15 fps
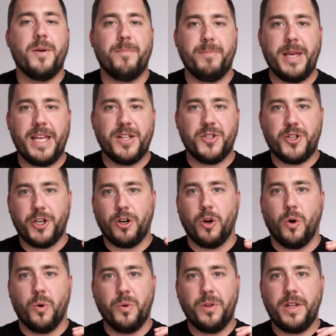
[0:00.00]
means you're
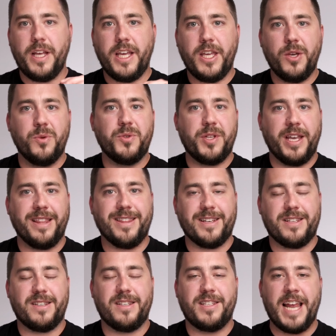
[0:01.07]
only using the
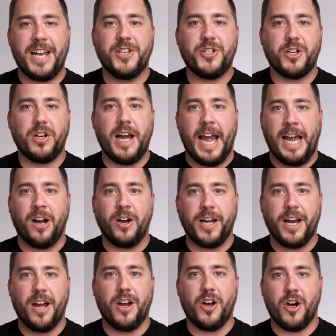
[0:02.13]
center
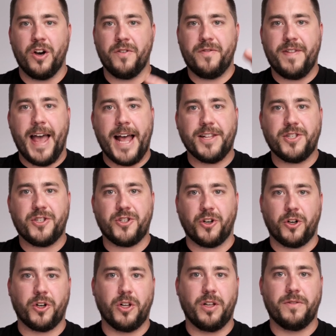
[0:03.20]
area of that
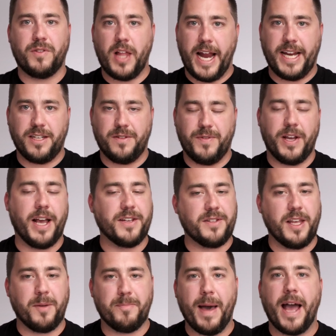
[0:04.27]
circle of light. If you guys
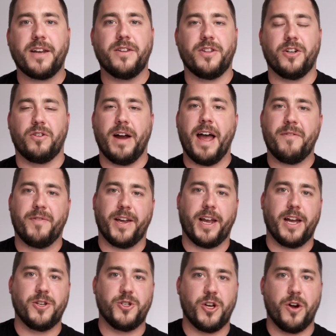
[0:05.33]
think back to the graphic
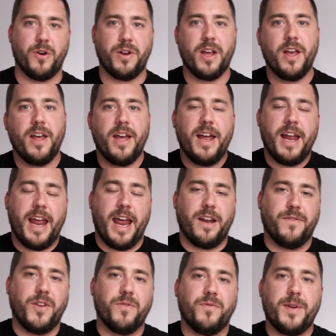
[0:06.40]
I showed. And
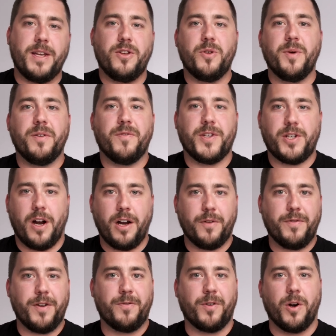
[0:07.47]
if you've been doing
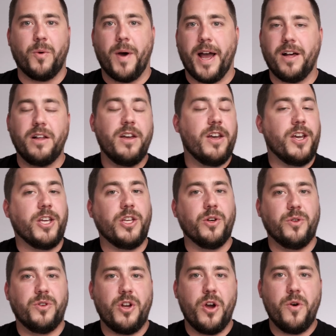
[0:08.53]
photography for a while,
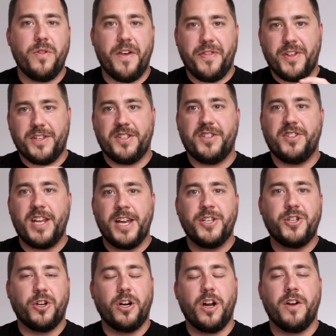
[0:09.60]
you'll know that the
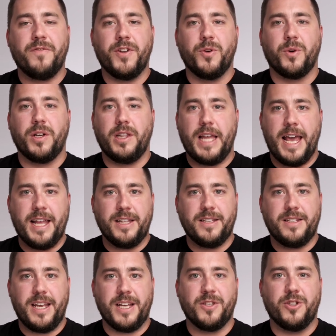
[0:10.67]
center of your
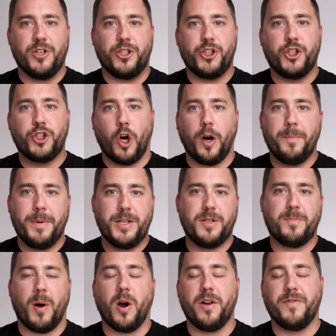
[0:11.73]
lens is the
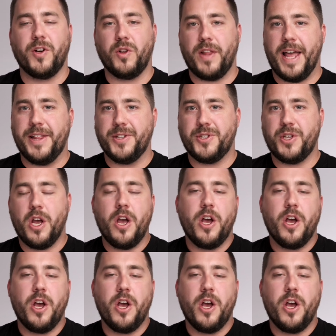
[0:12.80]
sharpest part of your lens.